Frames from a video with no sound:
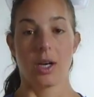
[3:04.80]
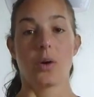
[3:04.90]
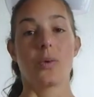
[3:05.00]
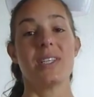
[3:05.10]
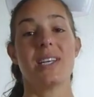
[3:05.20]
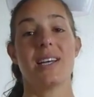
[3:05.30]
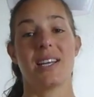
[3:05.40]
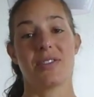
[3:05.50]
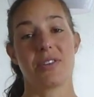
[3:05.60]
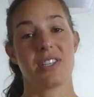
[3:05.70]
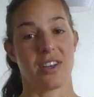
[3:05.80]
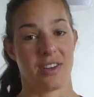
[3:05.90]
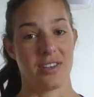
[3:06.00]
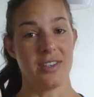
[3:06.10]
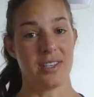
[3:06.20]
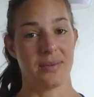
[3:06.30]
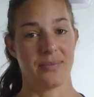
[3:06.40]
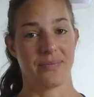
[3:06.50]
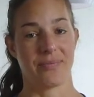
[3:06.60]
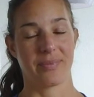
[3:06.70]
Winter has returned.
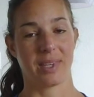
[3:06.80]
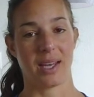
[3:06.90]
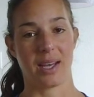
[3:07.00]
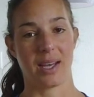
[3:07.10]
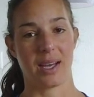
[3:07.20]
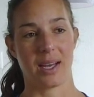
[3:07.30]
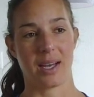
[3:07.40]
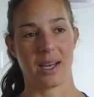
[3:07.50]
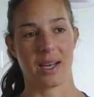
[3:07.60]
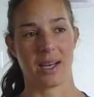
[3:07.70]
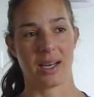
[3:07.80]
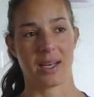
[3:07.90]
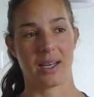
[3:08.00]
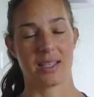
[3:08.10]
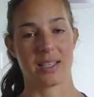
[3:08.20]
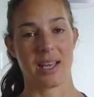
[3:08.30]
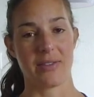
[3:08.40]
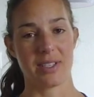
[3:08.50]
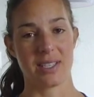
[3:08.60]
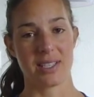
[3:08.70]

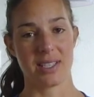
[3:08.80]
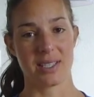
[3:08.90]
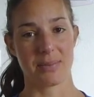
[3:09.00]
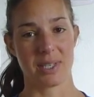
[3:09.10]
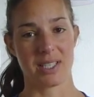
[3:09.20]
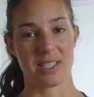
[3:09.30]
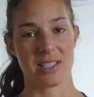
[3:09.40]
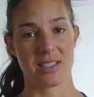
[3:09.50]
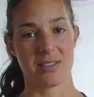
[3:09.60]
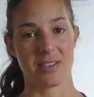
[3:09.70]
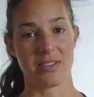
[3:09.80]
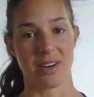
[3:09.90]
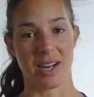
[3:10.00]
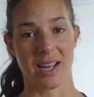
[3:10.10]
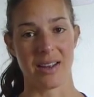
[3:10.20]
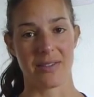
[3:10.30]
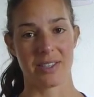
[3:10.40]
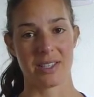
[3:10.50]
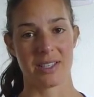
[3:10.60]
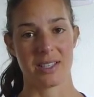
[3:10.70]
Ever since my sister arrived,
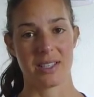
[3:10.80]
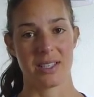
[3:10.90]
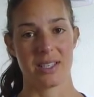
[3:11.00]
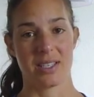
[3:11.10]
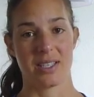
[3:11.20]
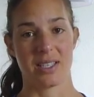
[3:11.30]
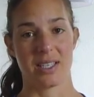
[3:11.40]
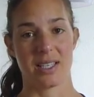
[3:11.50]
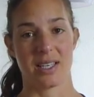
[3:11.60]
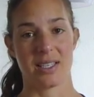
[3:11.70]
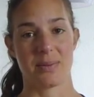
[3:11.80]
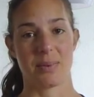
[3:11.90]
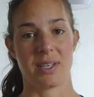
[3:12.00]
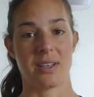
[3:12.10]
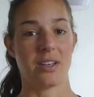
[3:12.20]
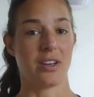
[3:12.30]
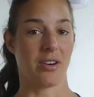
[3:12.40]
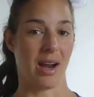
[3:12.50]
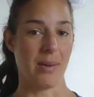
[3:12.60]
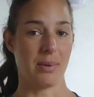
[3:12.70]
it has been
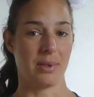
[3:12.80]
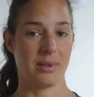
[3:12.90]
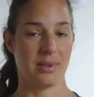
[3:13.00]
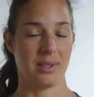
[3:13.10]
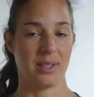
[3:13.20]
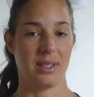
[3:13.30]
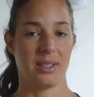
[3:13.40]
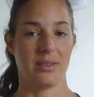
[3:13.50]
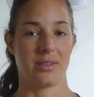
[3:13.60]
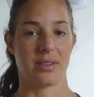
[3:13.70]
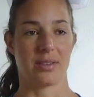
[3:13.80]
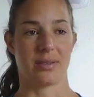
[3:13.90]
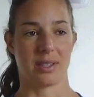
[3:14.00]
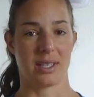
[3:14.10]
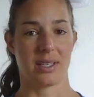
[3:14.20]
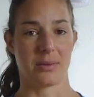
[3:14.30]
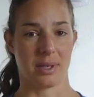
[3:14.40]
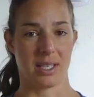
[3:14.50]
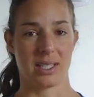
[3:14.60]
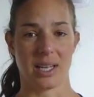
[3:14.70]
crap for 3
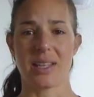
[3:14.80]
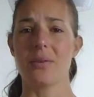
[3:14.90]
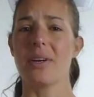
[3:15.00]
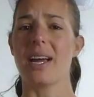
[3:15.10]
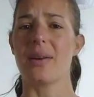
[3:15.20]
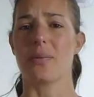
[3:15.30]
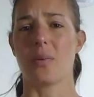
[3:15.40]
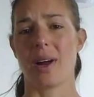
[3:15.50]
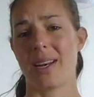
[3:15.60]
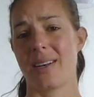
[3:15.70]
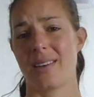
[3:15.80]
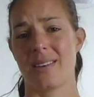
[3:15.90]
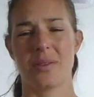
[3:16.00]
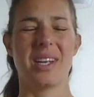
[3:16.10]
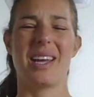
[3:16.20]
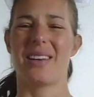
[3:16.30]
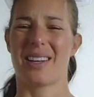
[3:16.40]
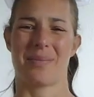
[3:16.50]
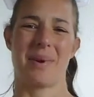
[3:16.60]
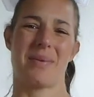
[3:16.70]
weeks. I think we had
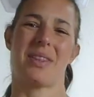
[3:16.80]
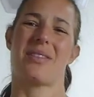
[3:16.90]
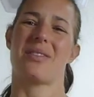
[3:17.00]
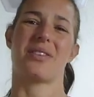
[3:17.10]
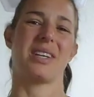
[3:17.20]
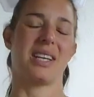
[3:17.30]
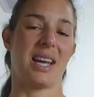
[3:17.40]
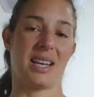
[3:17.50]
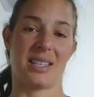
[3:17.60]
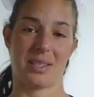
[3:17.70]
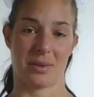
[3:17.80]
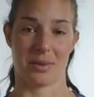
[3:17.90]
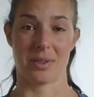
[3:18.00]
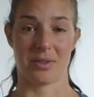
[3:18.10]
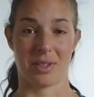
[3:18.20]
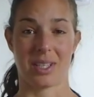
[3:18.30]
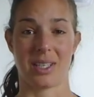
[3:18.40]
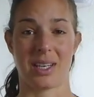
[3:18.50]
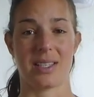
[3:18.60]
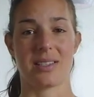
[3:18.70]
like maybe 3 days where it was really
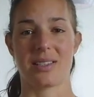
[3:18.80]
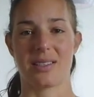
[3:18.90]
nice